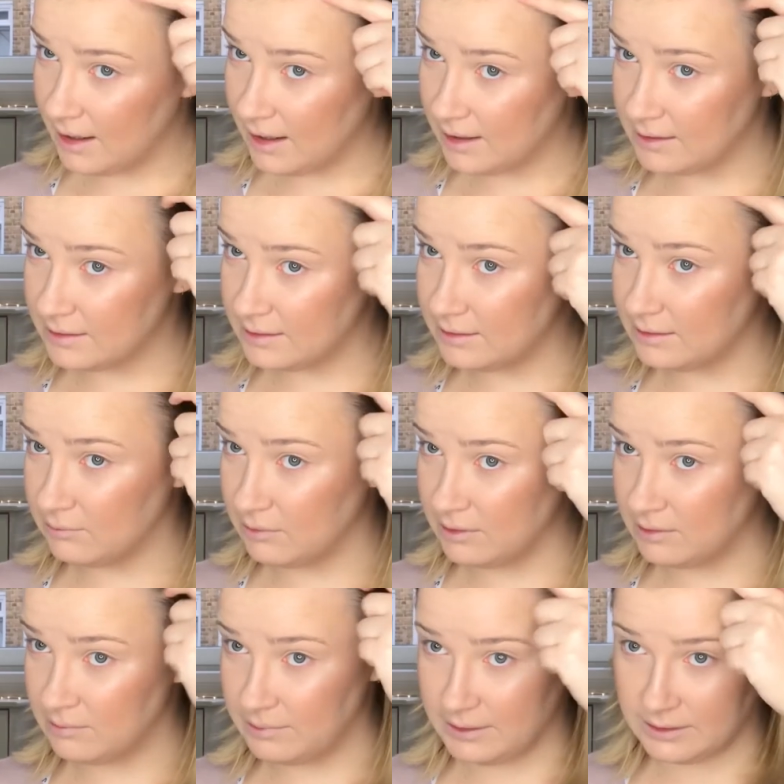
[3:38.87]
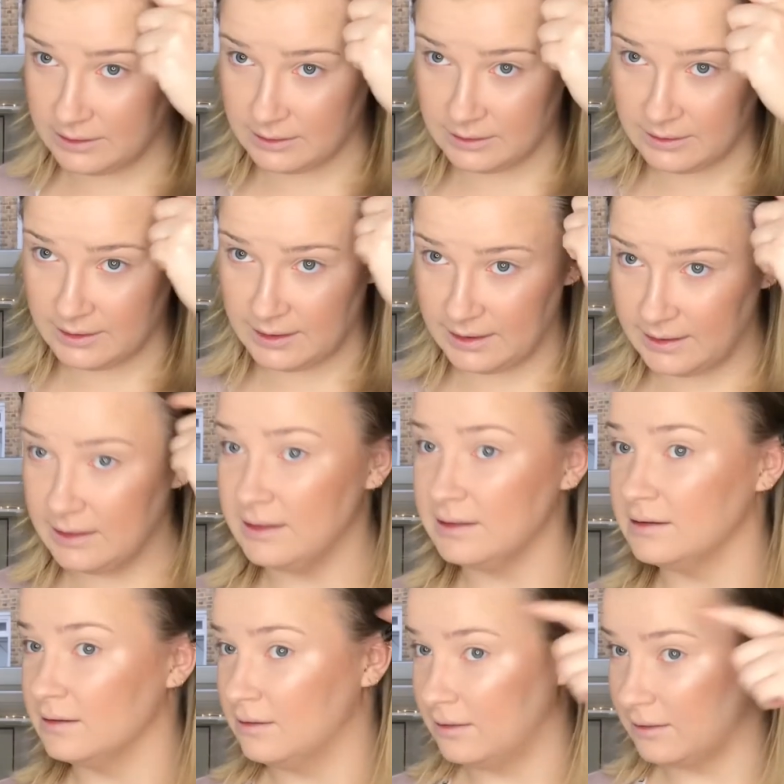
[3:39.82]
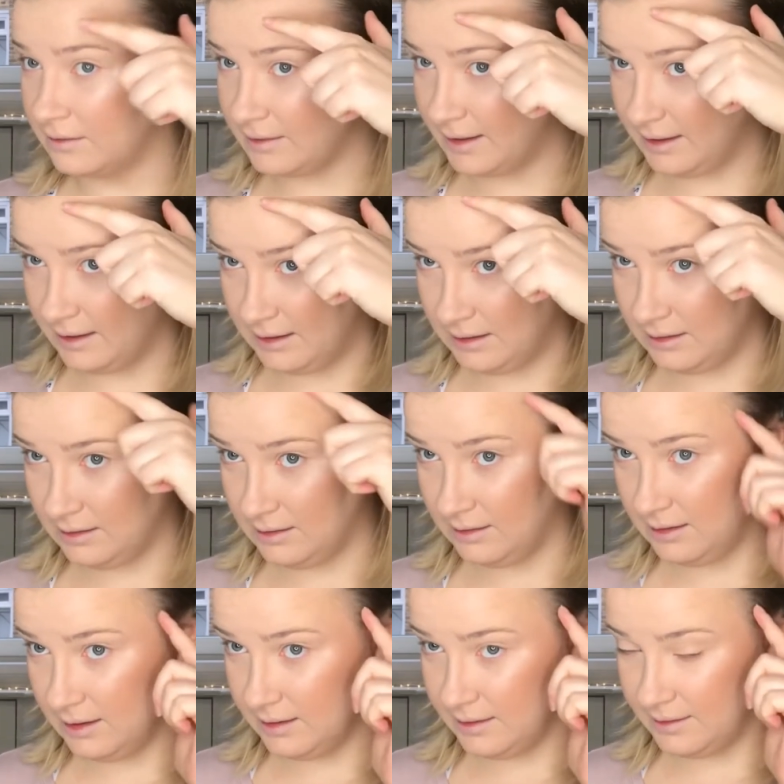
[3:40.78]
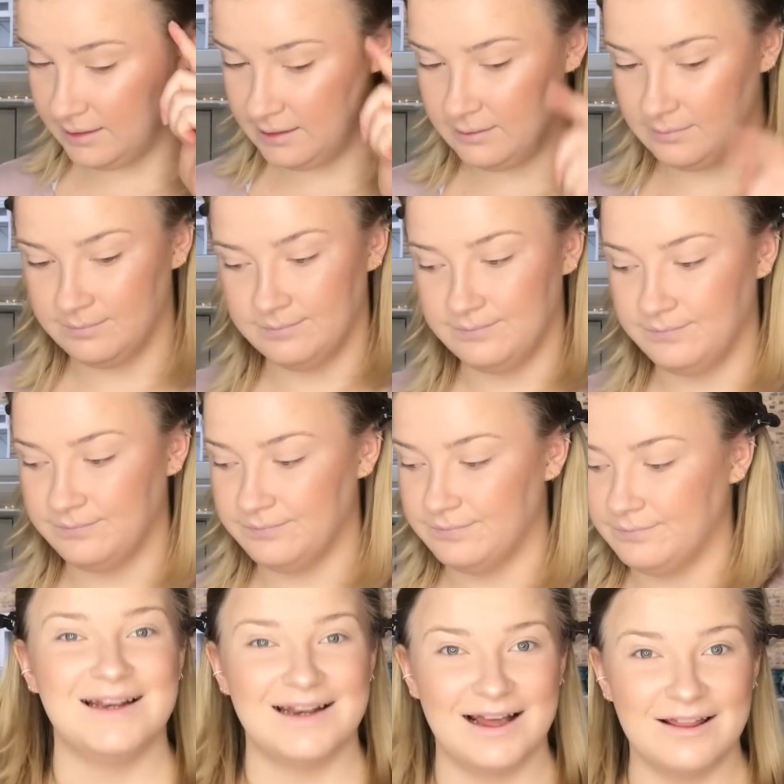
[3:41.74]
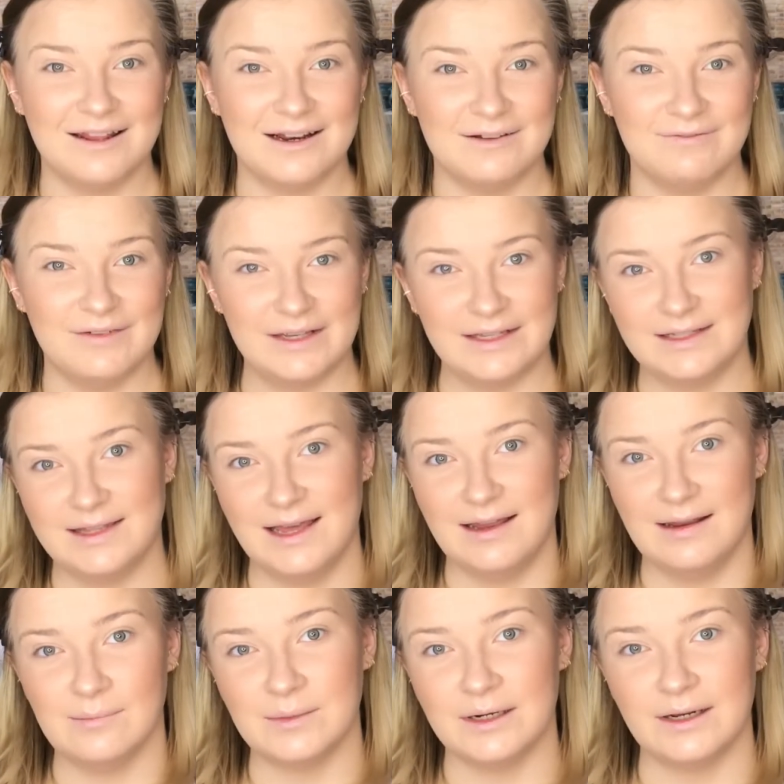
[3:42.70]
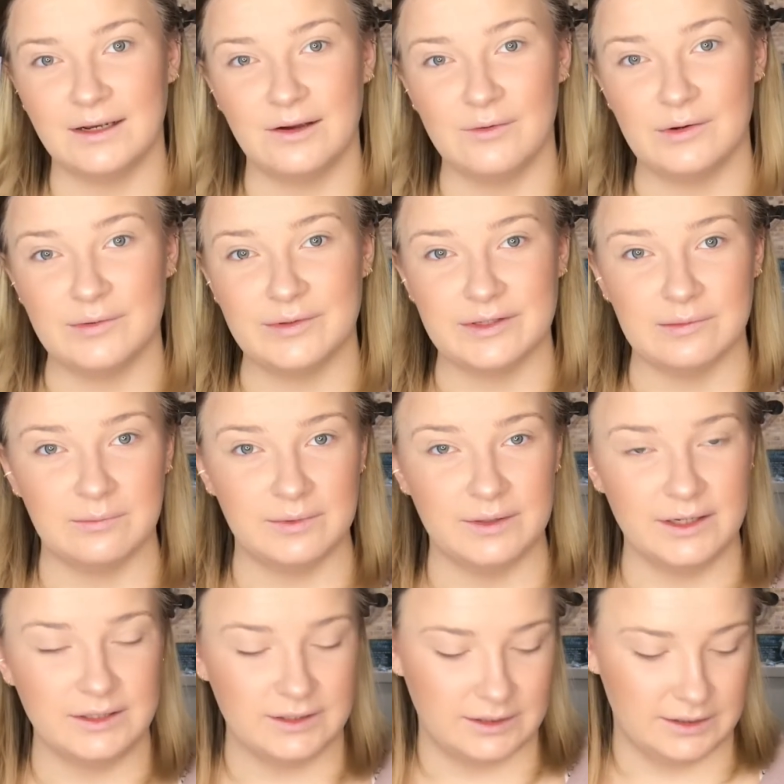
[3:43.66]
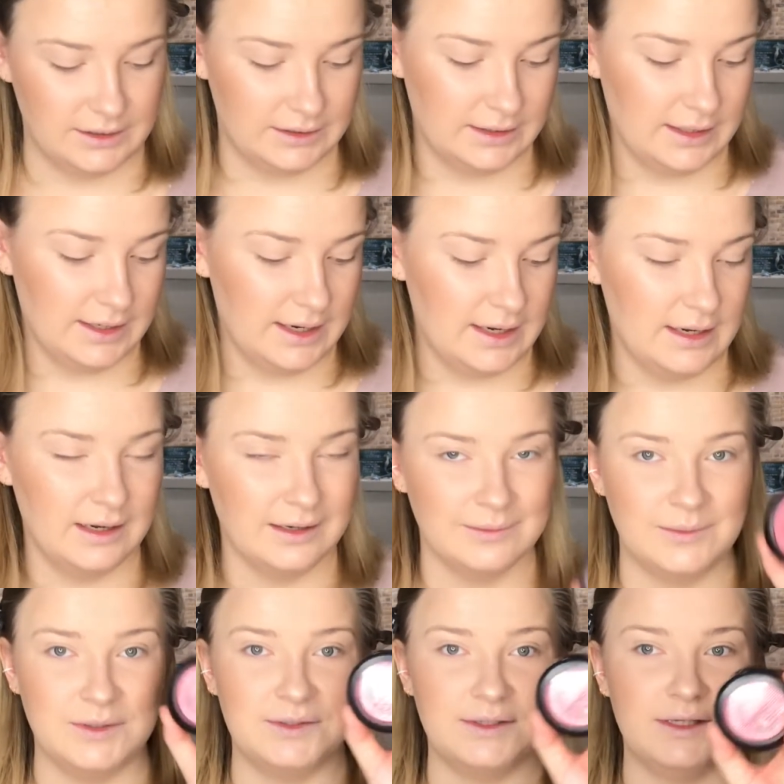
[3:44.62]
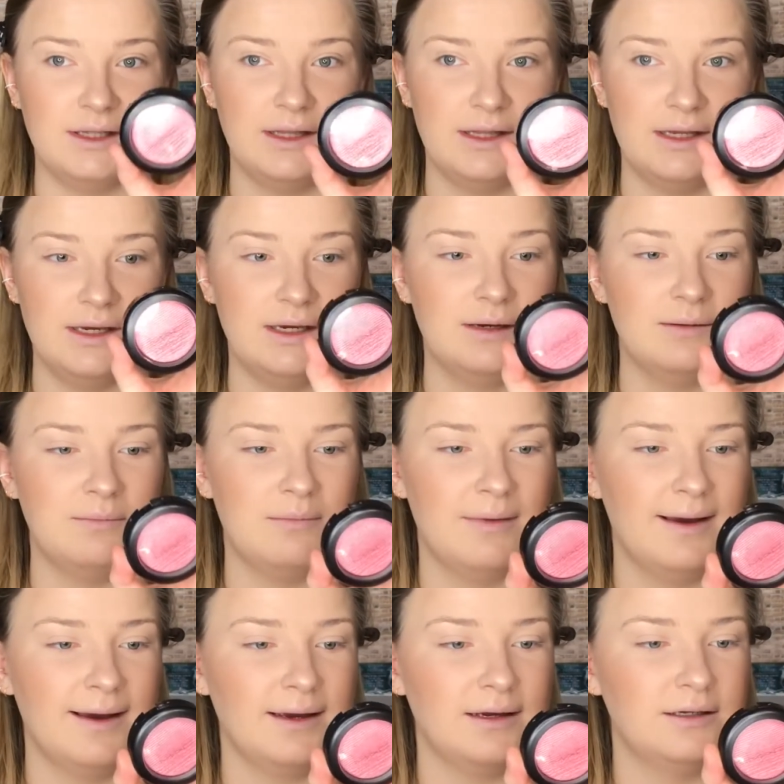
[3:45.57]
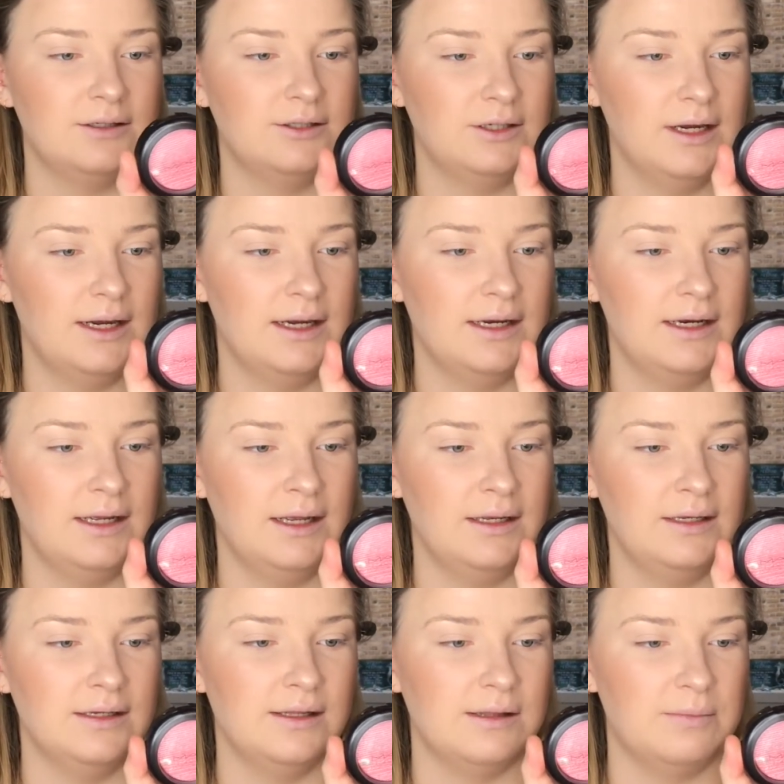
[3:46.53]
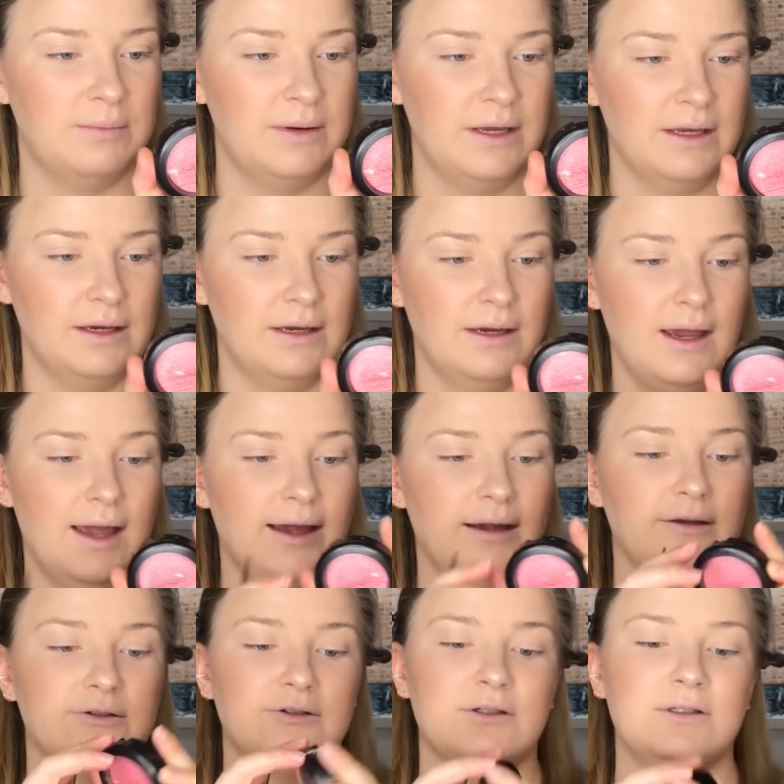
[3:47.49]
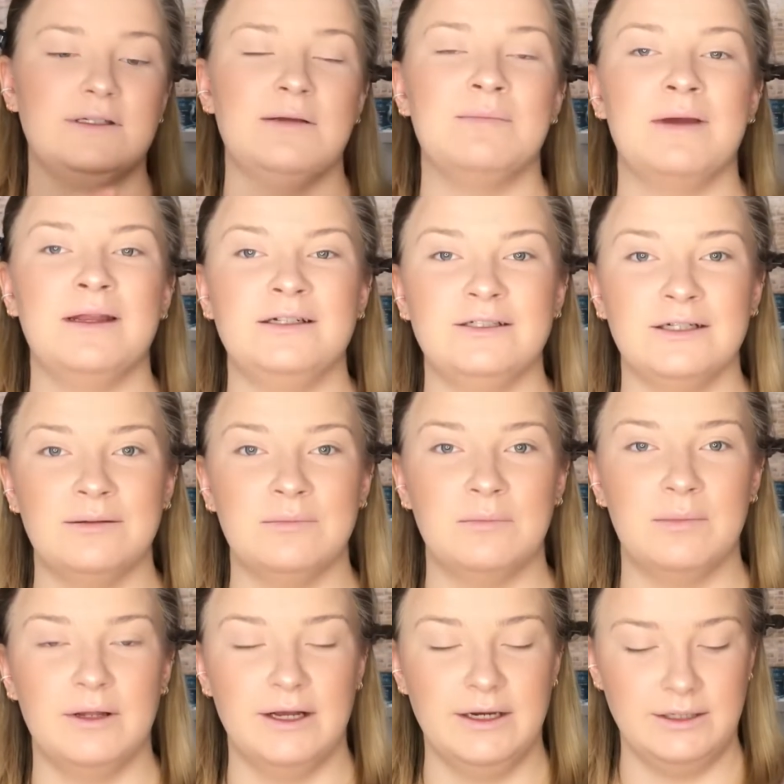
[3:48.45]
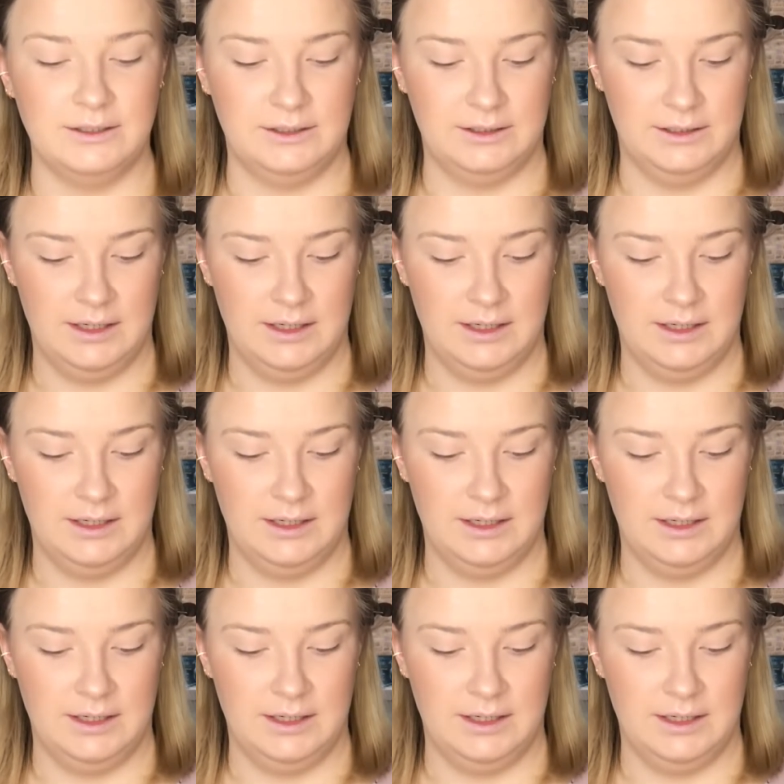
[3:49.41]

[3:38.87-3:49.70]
I just want to be sure that it doesn't look like a line. Now that I've fixed that, I'm going to go in with some blush. Today I'm using the MAC shade Into the Pink Extra Dimension blush.